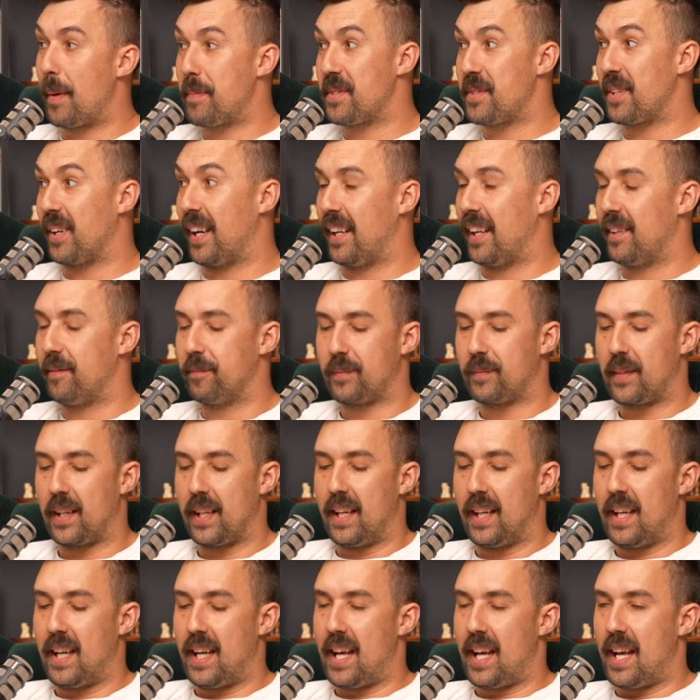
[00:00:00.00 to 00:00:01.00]
website.
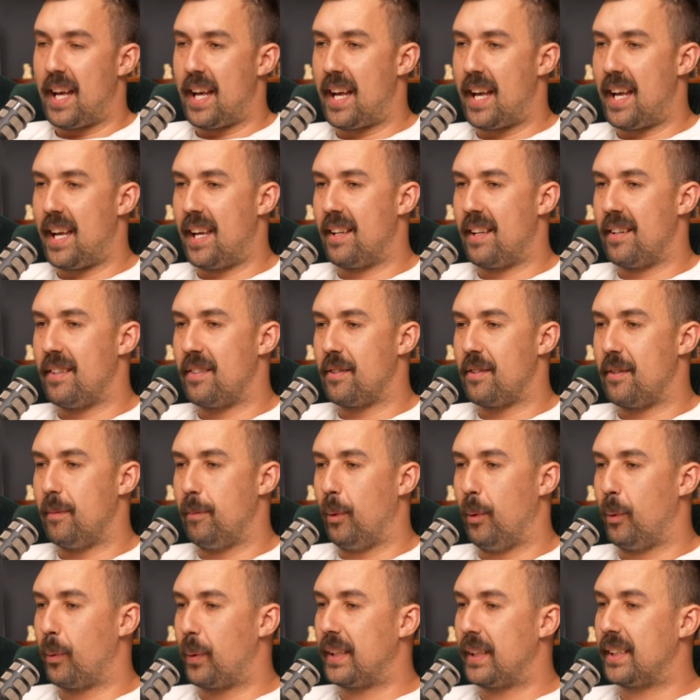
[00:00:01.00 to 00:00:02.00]
Mm. And
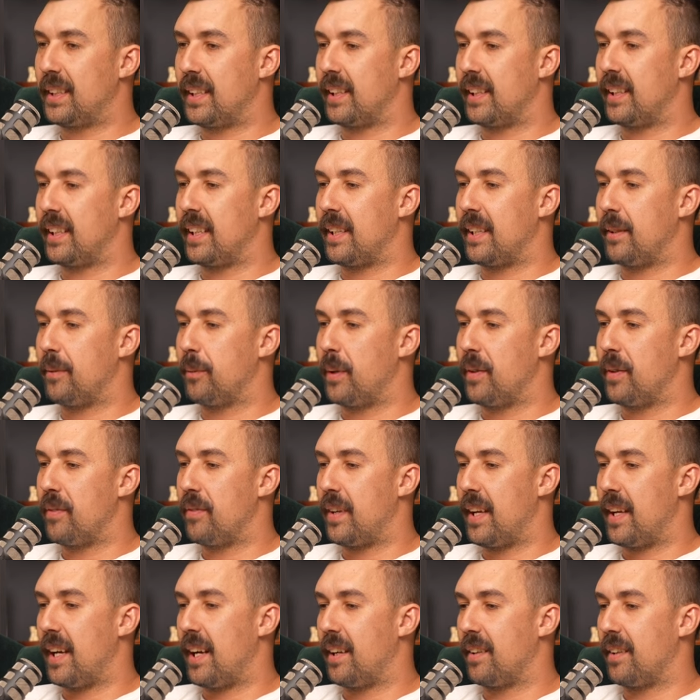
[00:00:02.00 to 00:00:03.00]
more recently, we
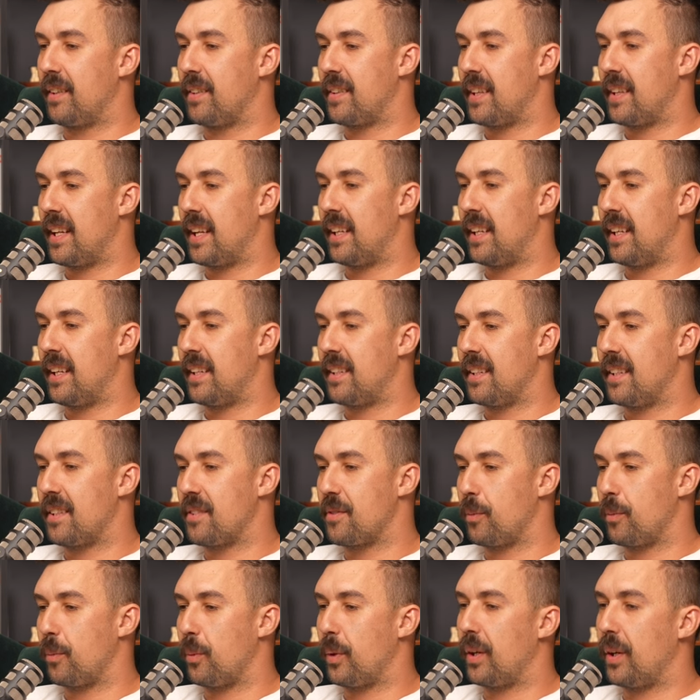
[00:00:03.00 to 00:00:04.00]
found that it
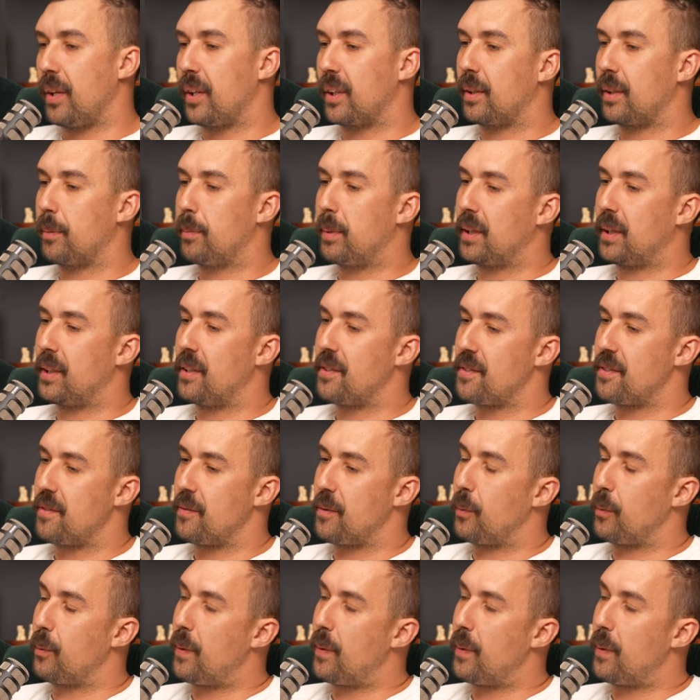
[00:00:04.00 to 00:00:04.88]
doesn't work because of the